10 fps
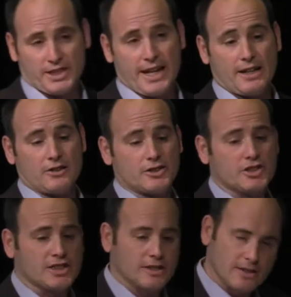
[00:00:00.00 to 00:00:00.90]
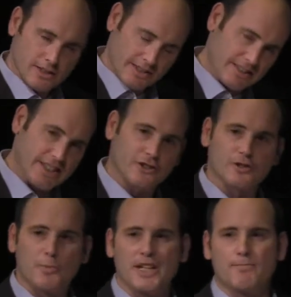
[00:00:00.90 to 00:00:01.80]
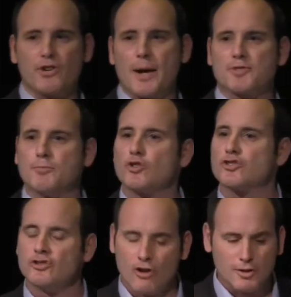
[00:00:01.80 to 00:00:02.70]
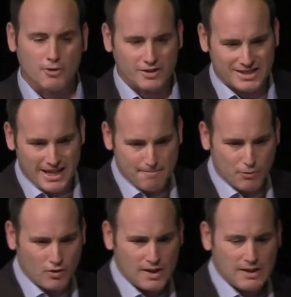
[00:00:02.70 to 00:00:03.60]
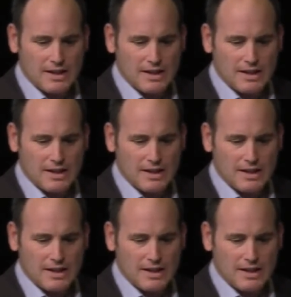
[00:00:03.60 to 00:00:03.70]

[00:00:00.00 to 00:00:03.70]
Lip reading: retailers, Sears being perhaps the most notable example,